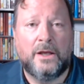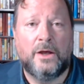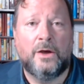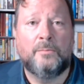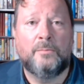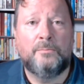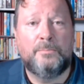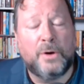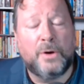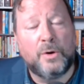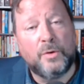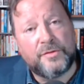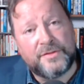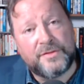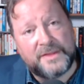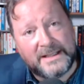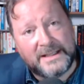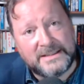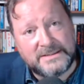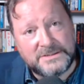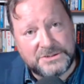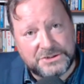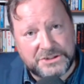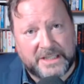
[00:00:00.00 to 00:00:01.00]
both
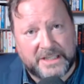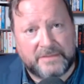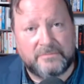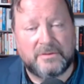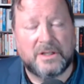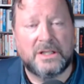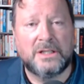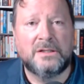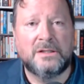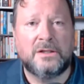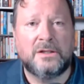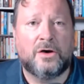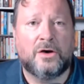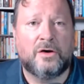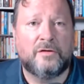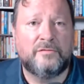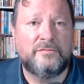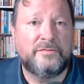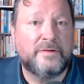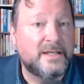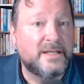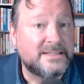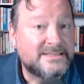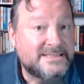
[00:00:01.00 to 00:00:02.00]
in general
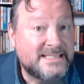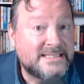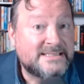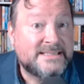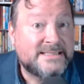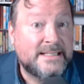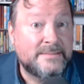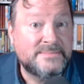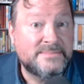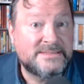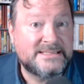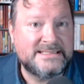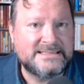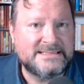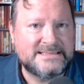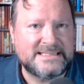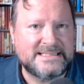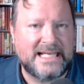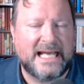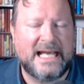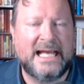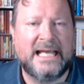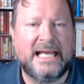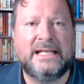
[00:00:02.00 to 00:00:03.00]
of systems
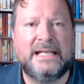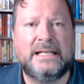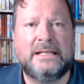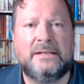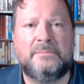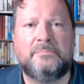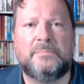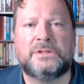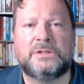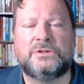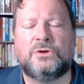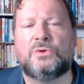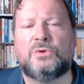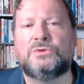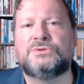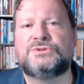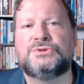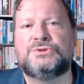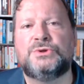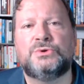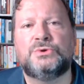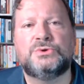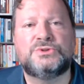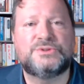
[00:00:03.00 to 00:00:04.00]
design, but
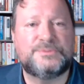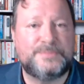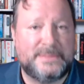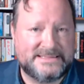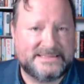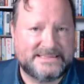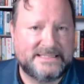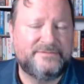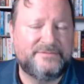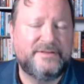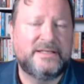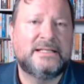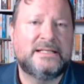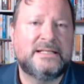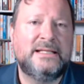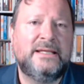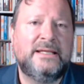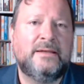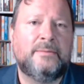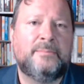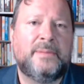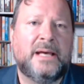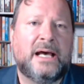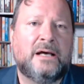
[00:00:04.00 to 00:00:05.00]
also specifically
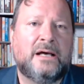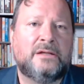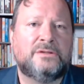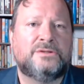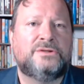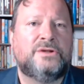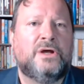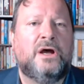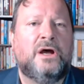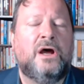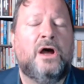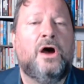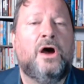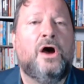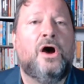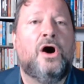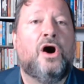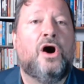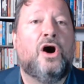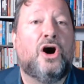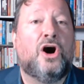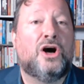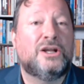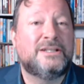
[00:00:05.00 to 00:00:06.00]
about
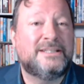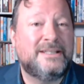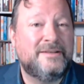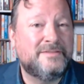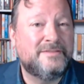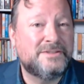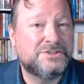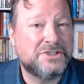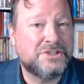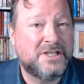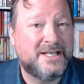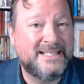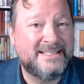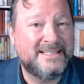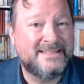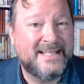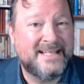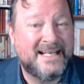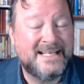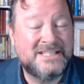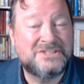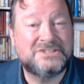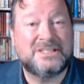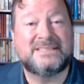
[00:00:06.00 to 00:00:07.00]
artificial
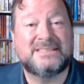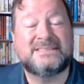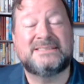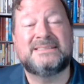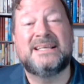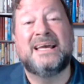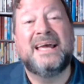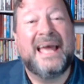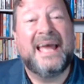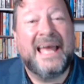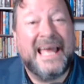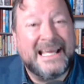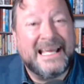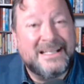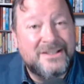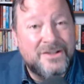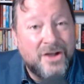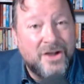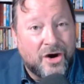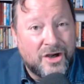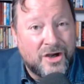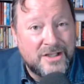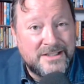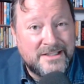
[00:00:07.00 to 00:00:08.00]
intelligence and
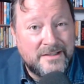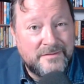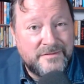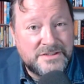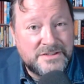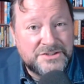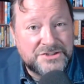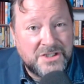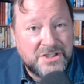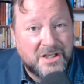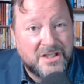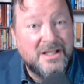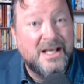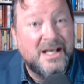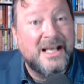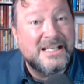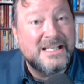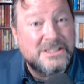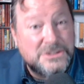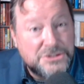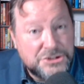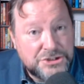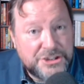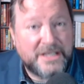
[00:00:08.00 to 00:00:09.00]
artificial
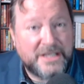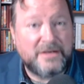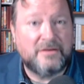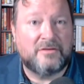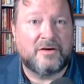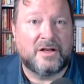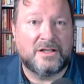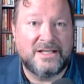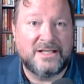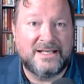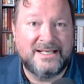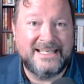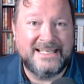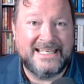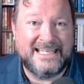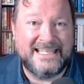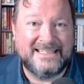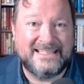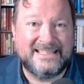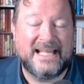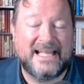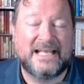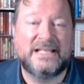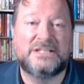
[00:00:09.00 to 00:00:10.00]
general
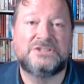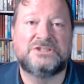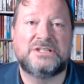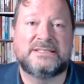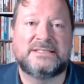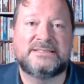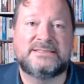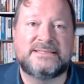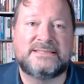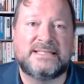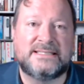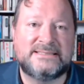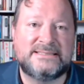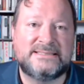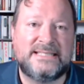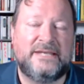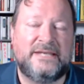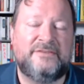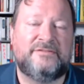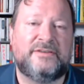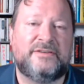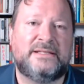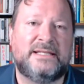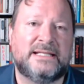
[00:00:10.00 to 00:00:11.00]
intelligence,
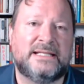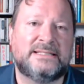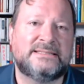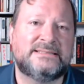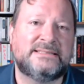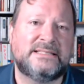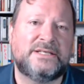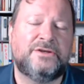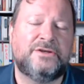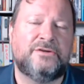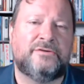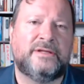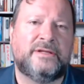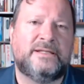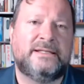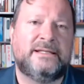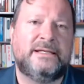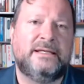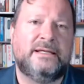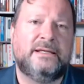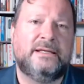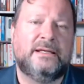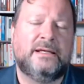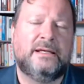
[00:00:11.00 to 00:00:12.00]
safety and security.